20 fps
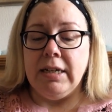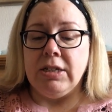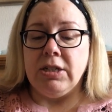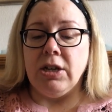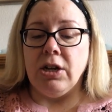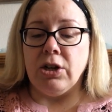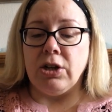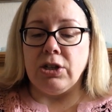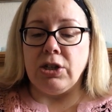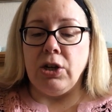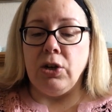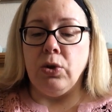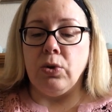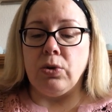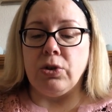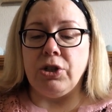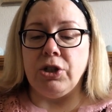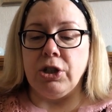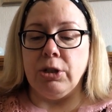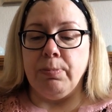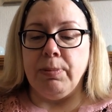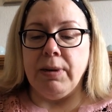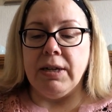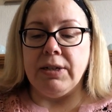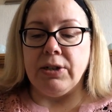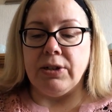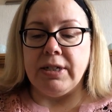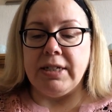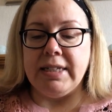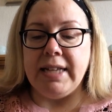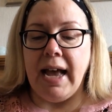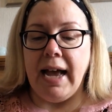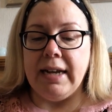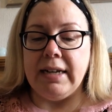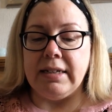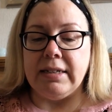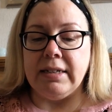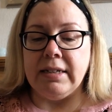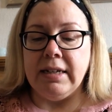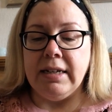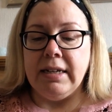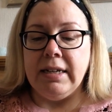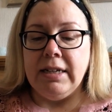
Darkus looked at the blood on his hand.